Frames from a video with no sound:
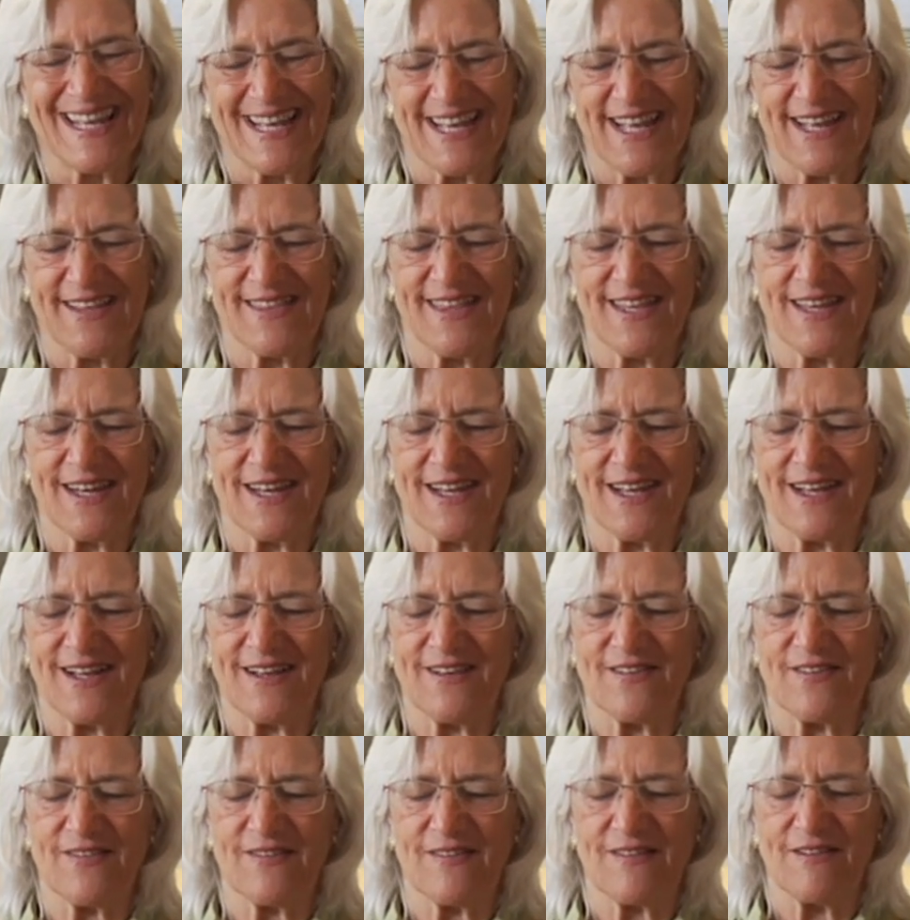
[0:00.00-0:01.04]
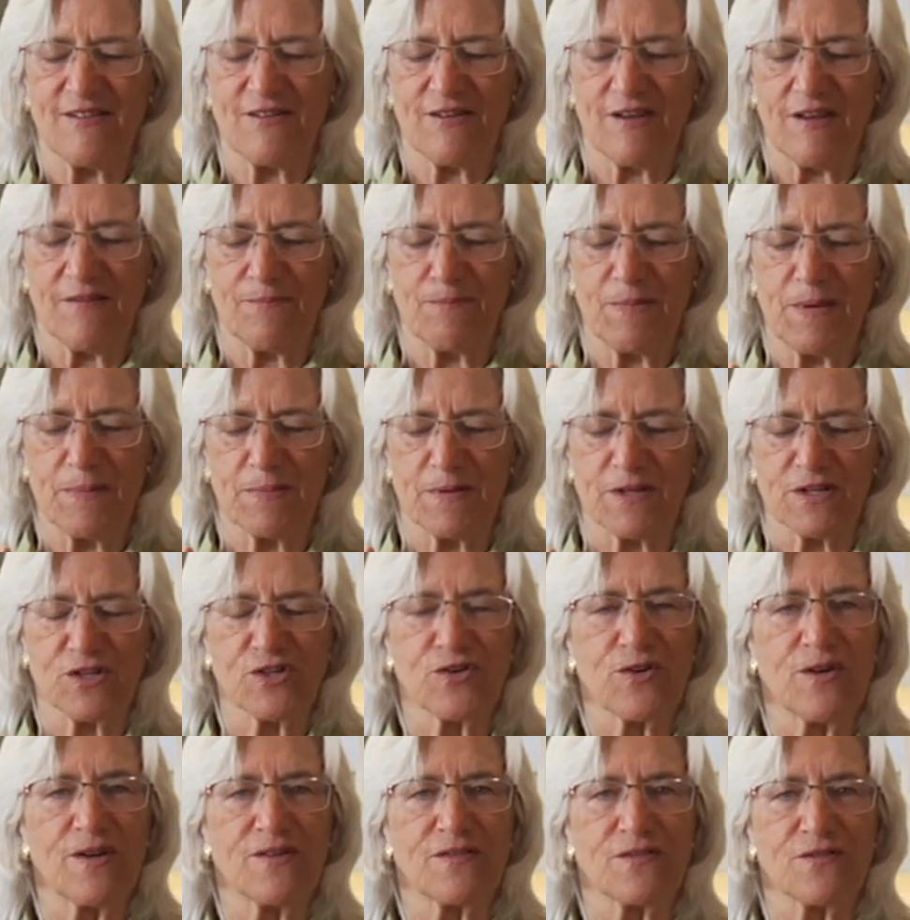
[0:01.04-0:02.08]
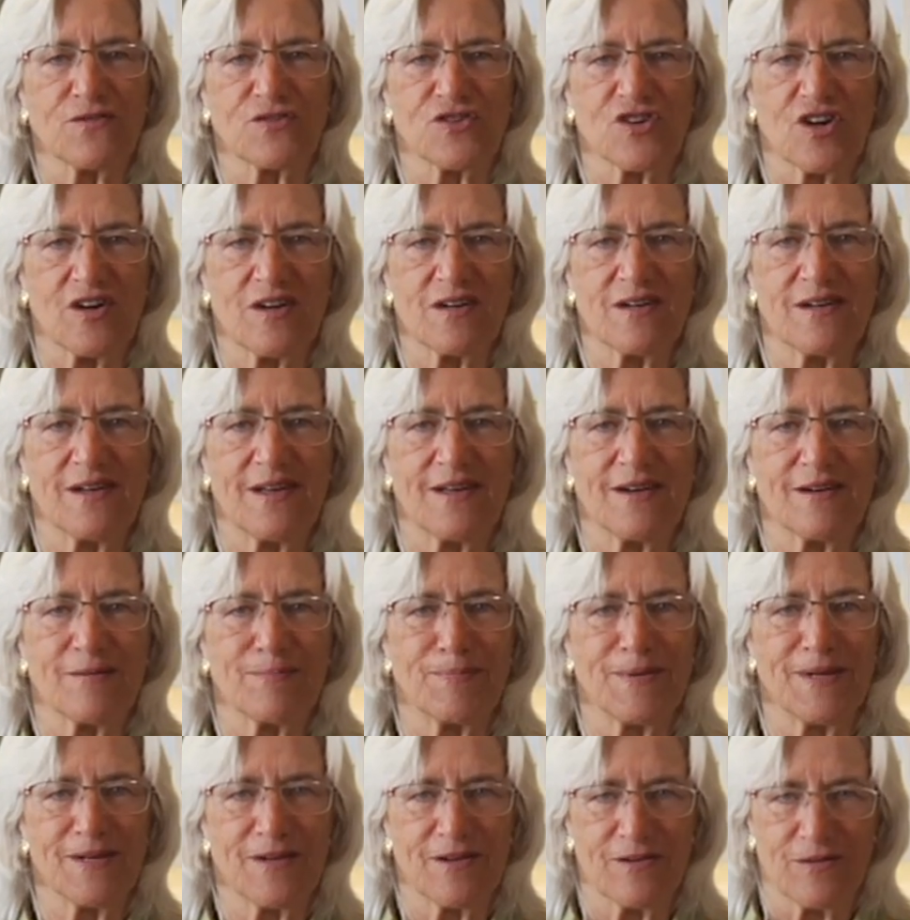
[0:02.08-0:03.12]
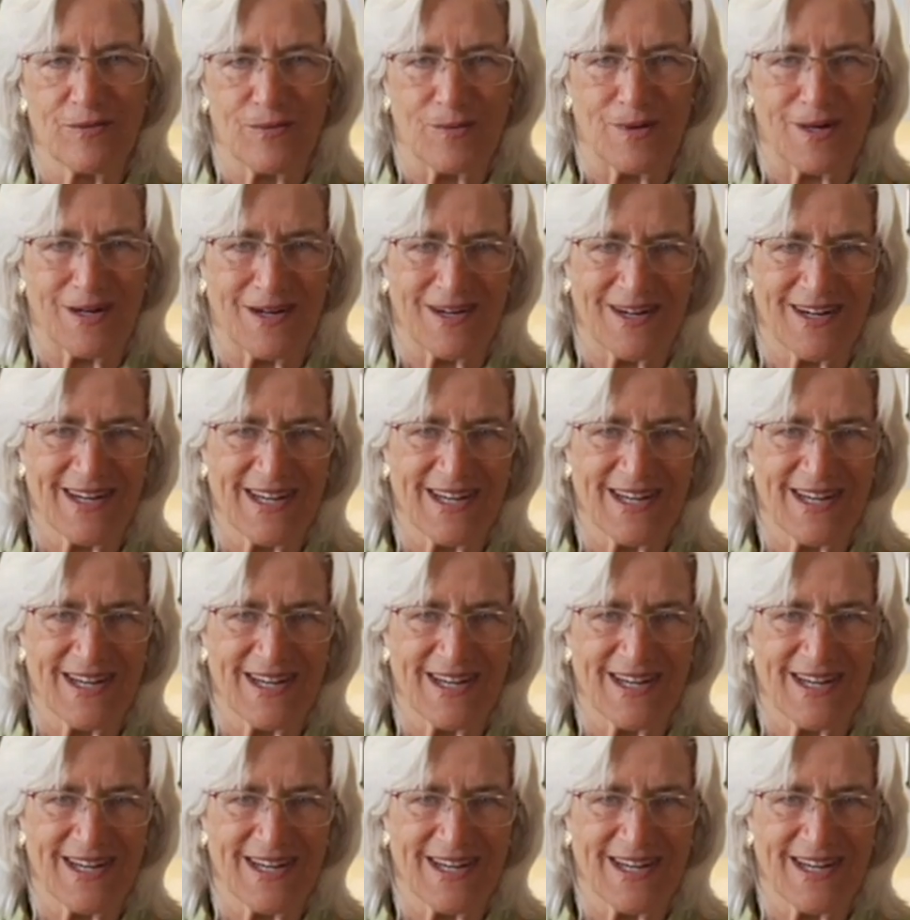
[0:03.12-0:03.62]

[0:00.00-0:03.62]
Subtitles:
and then you give people a choice of Chardonnay or Pinot Noir.